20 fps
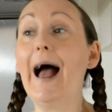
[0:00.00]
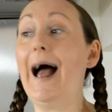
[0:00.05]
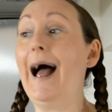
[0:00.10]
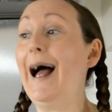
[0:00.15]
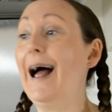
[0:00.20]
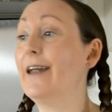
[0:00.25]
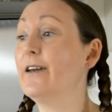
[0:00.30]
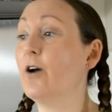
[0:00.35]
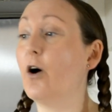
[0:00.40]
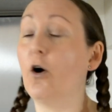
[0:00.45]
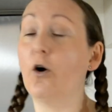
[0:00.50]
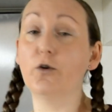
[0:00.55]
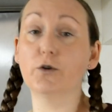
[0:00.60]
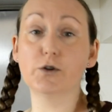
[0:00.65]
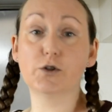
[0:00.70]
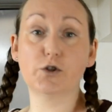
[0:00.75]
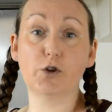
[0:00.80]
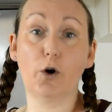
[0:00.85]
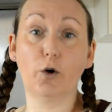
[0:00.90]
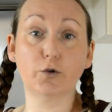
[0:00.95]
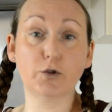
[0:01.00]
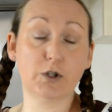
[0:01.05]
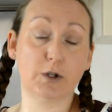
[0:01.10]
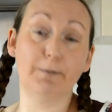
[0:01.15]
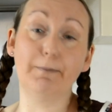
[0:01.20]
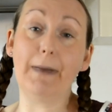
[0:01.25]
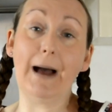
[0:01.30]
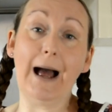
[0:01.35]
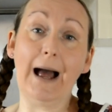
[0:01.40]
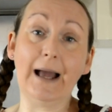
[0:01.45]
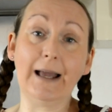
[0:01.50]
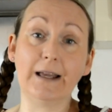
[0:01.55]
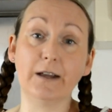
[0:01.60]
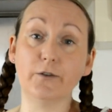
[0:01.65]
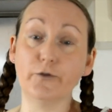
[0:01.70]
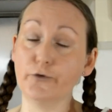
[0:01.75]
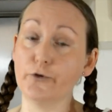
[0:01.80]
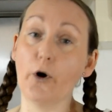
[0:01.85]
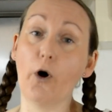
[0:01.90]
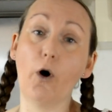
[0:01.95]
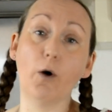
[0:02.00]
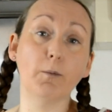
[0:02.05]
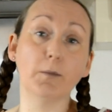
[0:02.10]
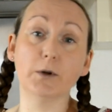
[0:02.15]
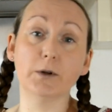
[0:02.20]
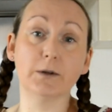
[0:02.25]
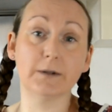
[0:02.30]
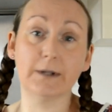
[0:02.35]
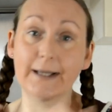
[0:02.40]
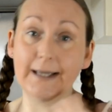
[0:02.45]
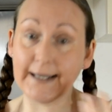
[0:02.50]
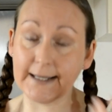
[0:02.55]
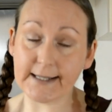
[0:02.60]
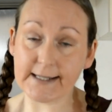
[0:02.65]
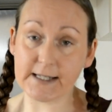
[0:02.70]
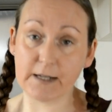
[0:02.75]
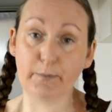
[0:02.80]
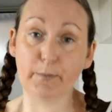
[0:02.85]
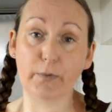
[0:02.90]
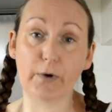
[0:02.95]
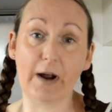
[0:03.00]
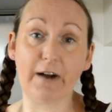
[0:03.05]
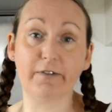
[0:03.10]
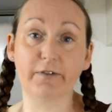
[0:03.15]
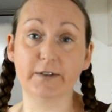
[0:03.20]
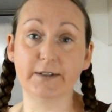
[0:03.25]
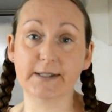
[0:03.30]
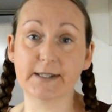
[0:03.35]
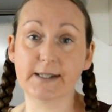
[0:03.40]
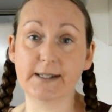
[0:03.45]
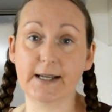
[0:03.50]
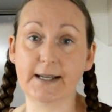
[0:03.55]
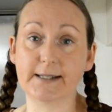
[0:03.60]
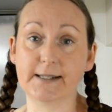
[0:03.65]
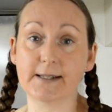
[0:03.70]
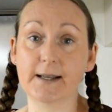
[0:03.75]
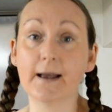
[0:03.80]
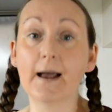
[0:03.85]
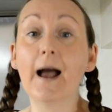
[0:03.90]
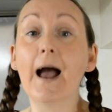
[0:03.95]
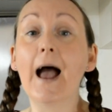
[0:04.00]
and also to my normal eating preferences.